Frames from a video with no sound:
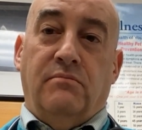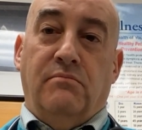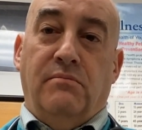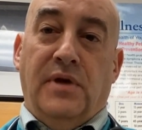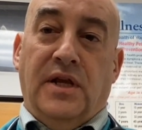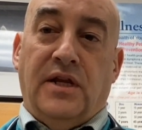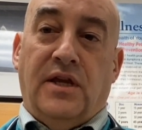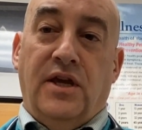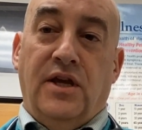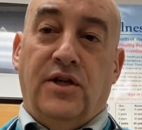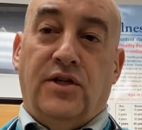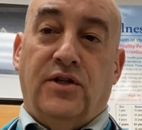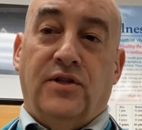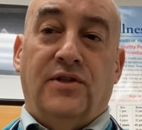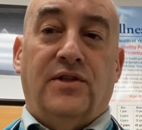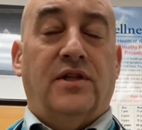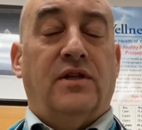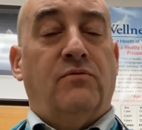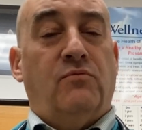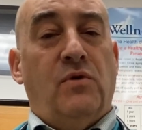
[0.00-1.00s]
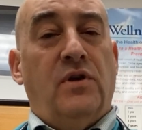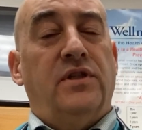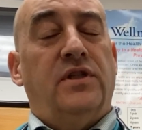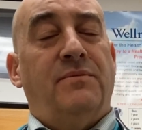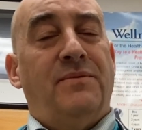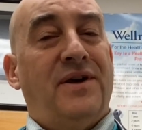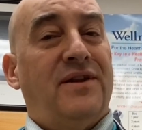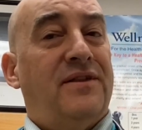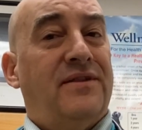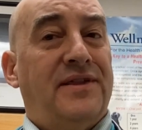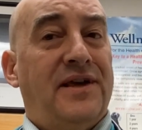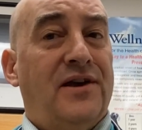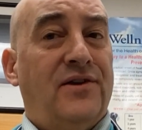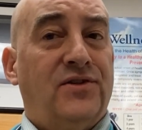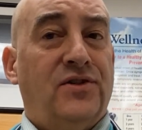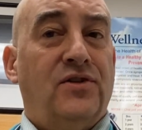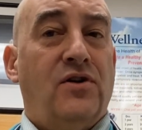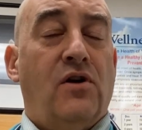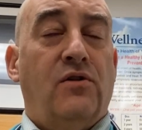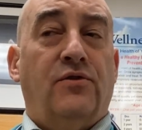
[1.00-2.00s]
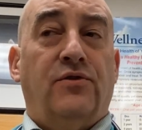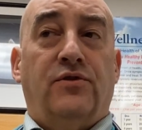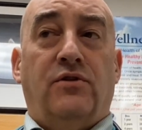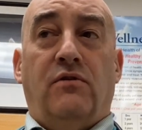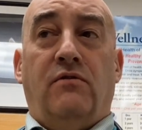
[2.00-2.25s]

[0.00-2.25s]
medications that runs about $1,000